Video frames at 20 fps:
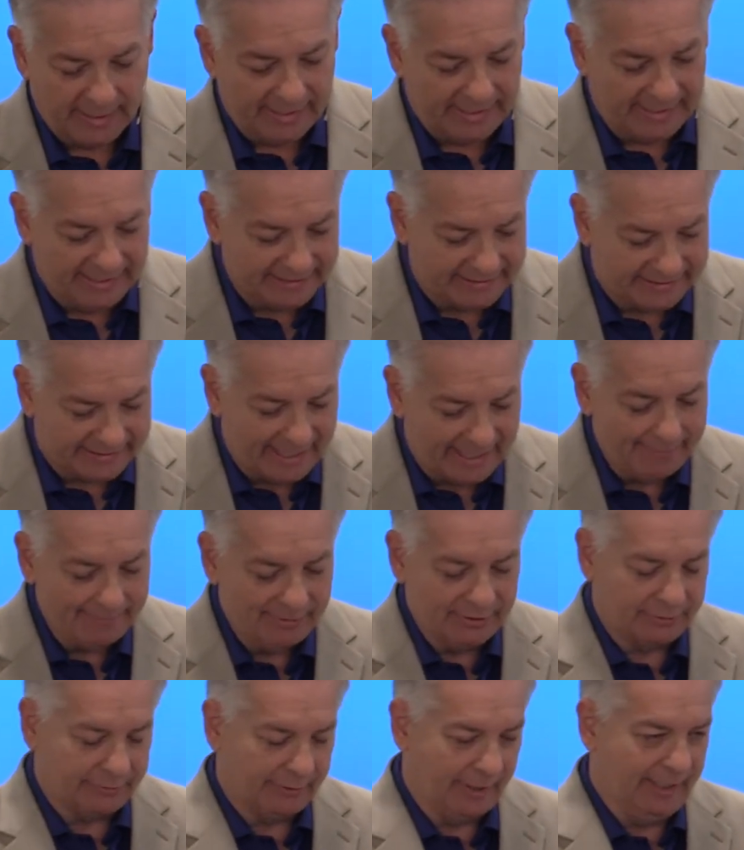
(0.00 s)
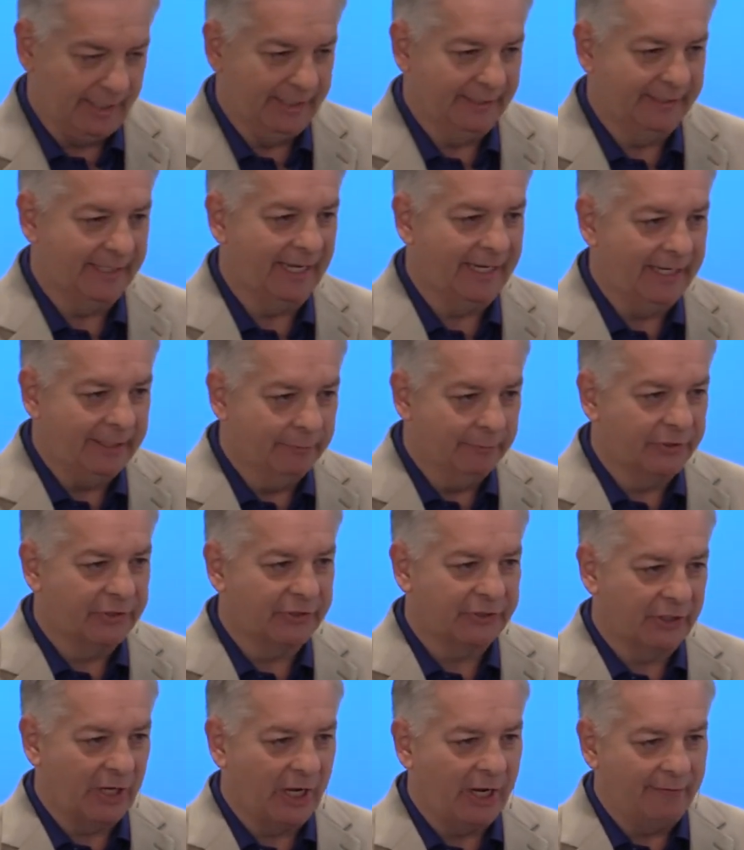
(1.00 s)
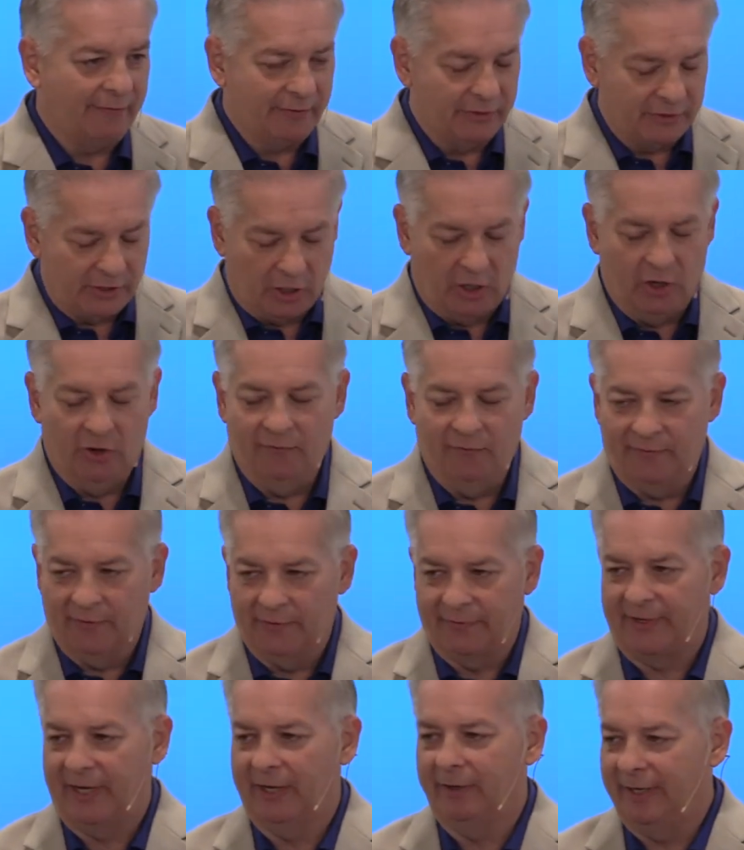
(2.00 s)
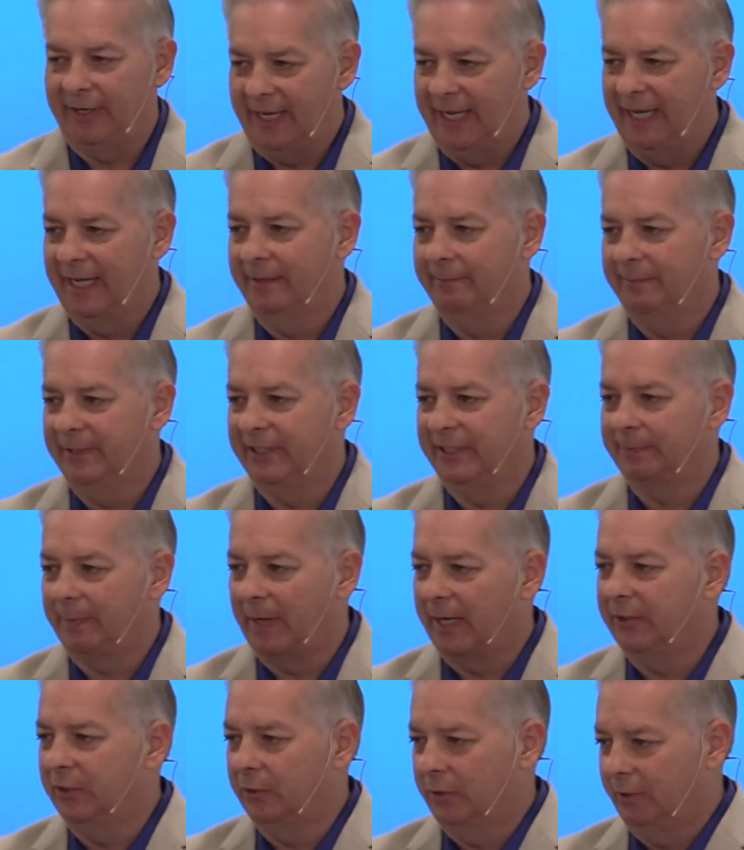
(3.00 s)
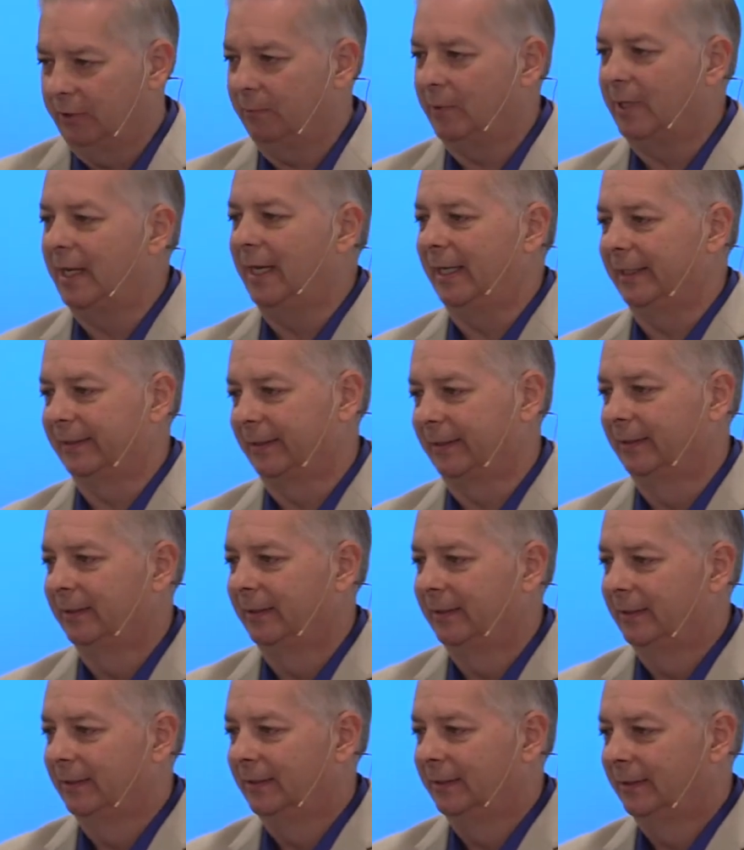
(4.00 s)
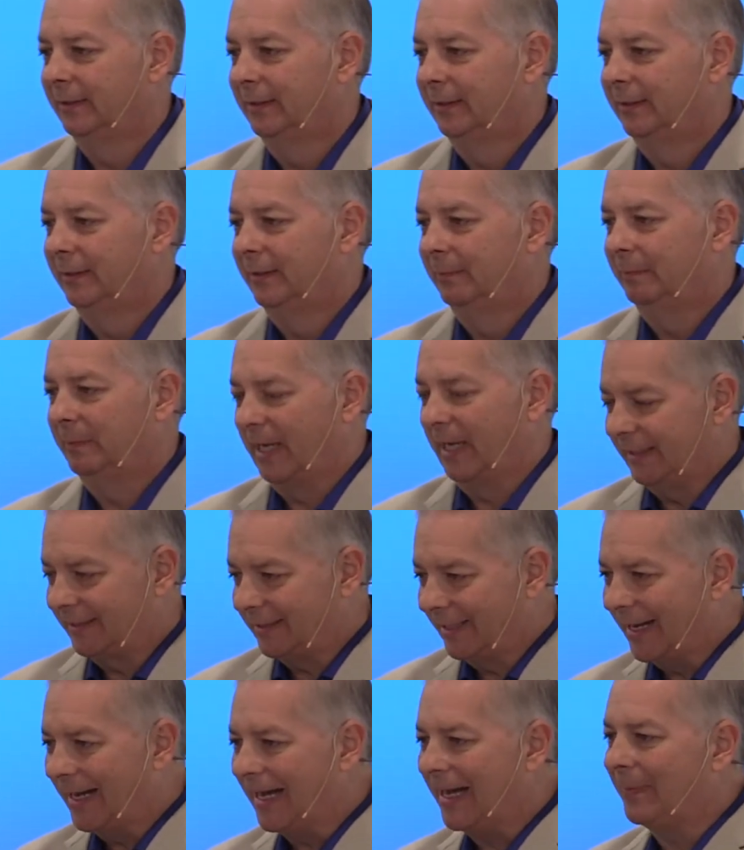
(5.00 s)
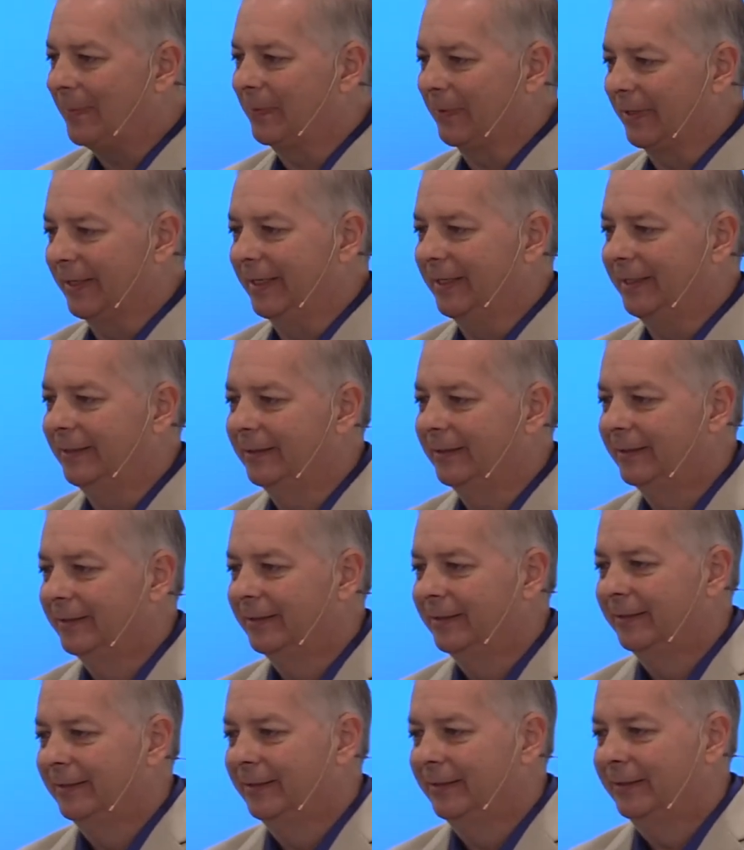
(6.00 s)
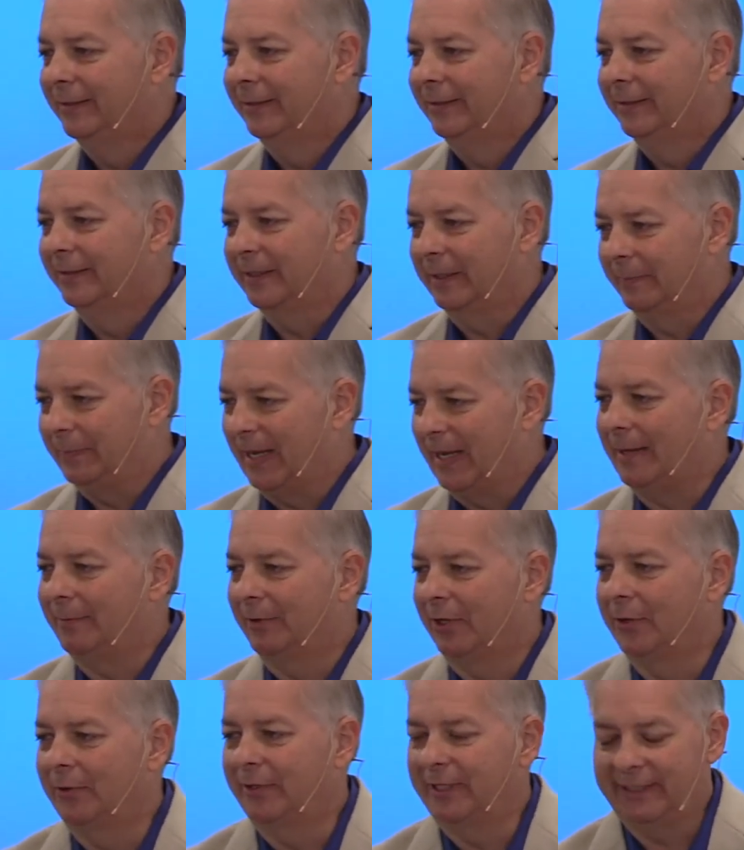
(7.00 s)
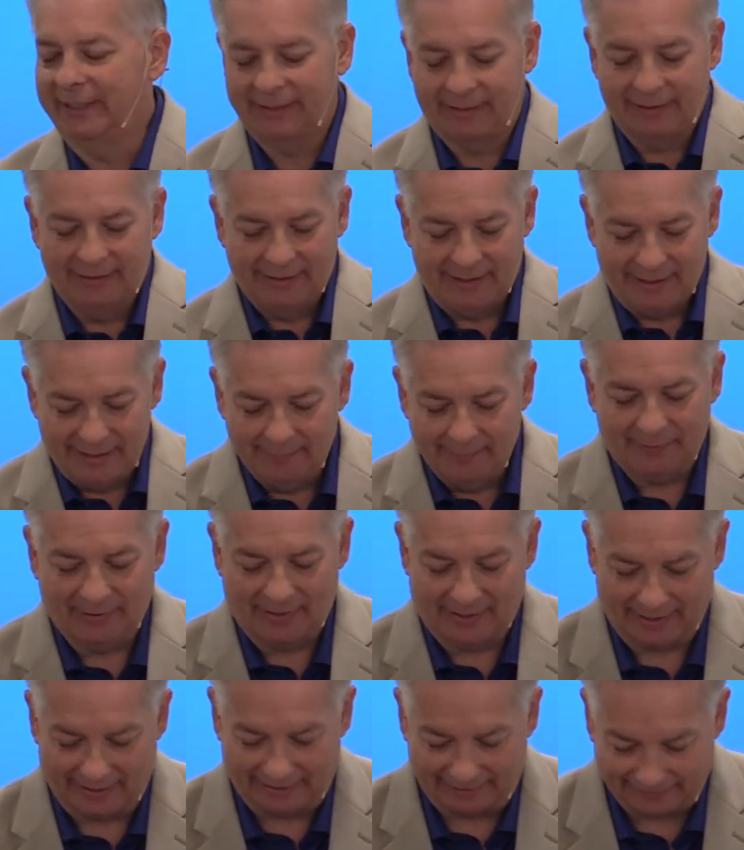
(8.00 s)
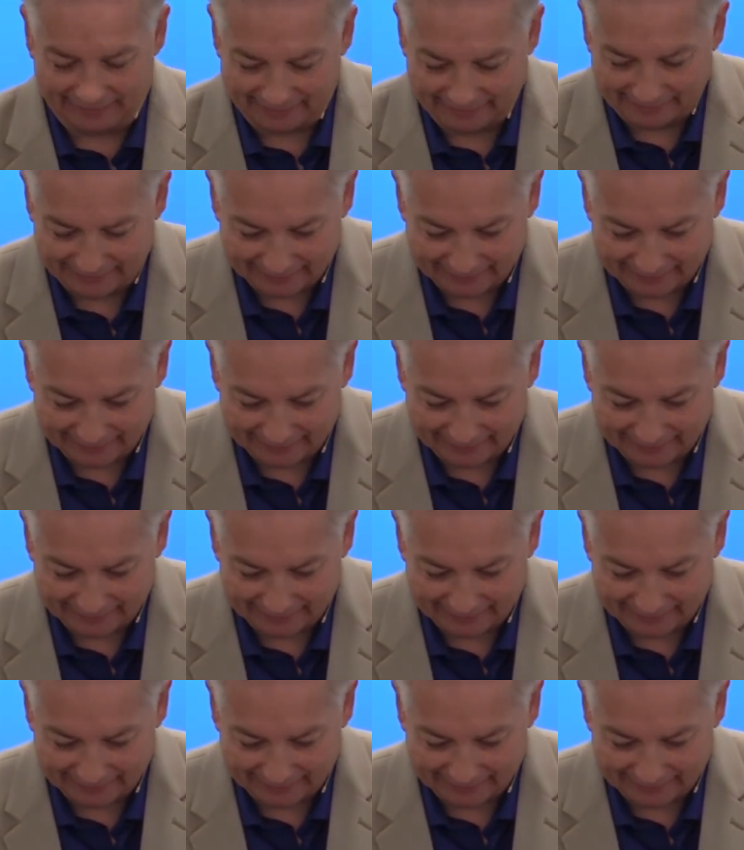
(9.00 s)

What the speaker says: He demonstrated that he was sovereign over their enemies by doing what? By toppling the Babylonian Empire.